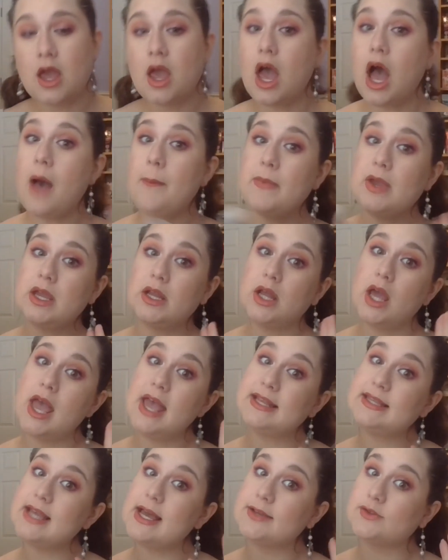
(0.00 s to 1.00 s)
I mean,
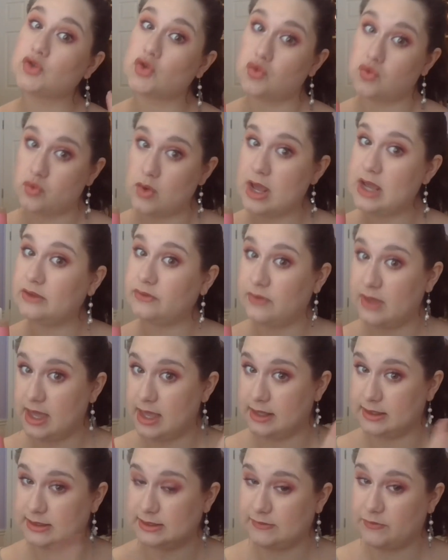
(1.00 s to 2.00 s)
it does great
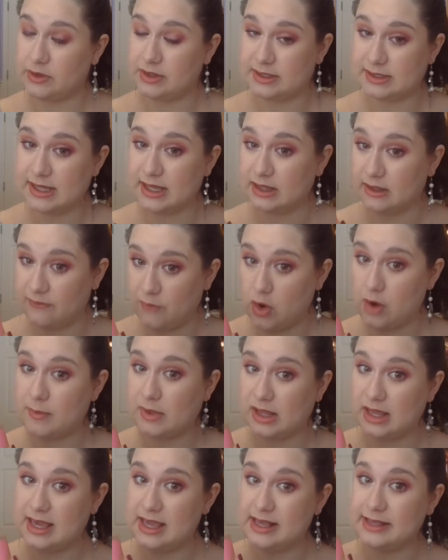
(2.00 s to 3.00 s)
things for the skin. The
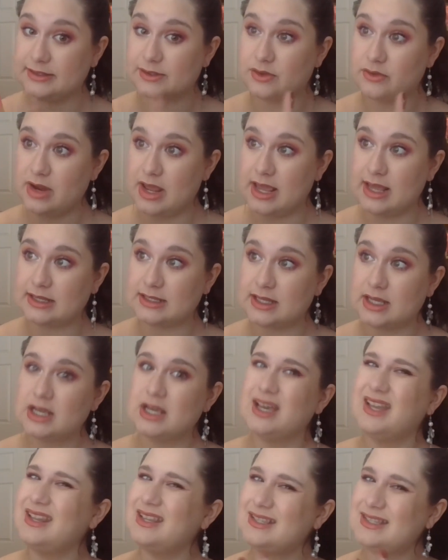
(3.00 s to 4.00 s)
formula is great.
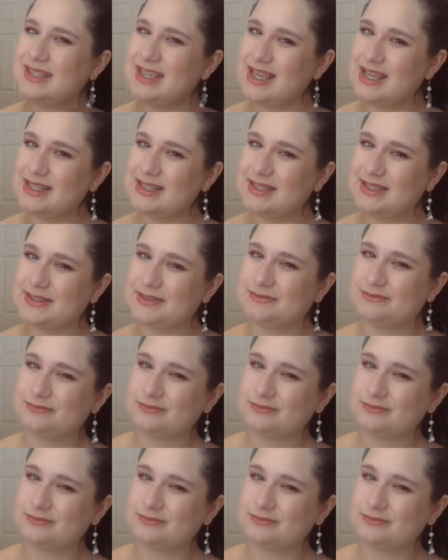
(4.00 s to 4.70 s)
The scent